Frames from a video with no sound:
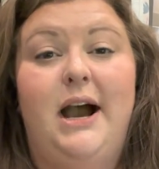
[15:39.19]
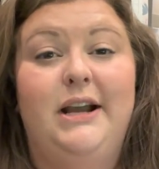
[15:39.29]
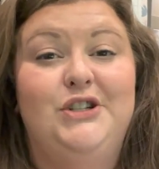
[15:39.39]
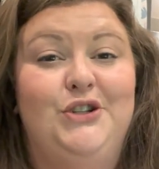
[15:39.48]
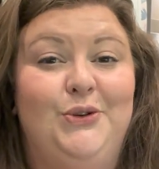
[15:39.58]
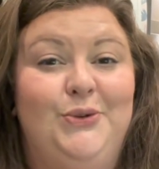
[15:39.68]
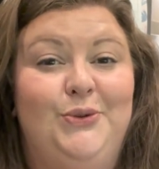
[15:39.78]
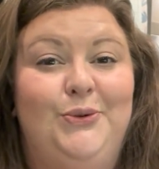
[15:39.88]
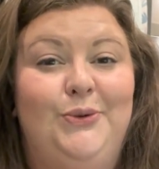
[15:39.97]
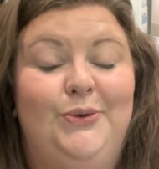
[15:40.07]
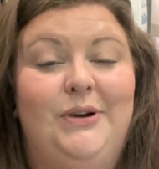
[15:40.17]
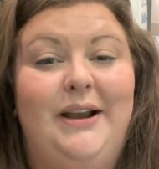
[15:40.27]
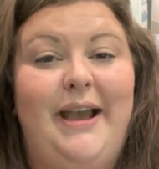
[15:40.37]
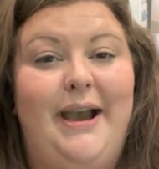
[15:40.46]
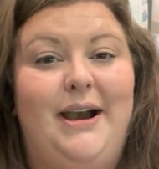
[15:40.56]
I do
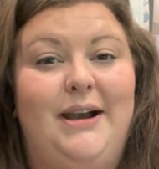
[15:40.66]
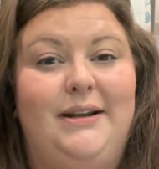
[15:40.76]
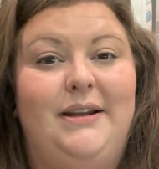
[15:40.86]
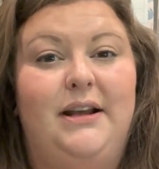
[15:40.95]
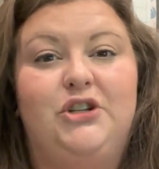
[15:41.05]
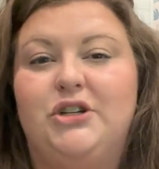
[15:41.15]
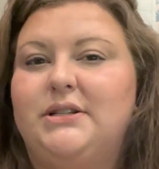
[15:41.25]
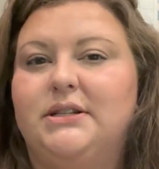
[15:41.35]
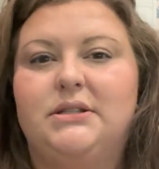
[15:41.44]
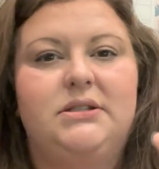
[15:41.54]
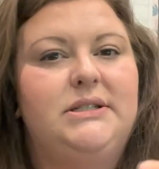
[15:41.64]
add just a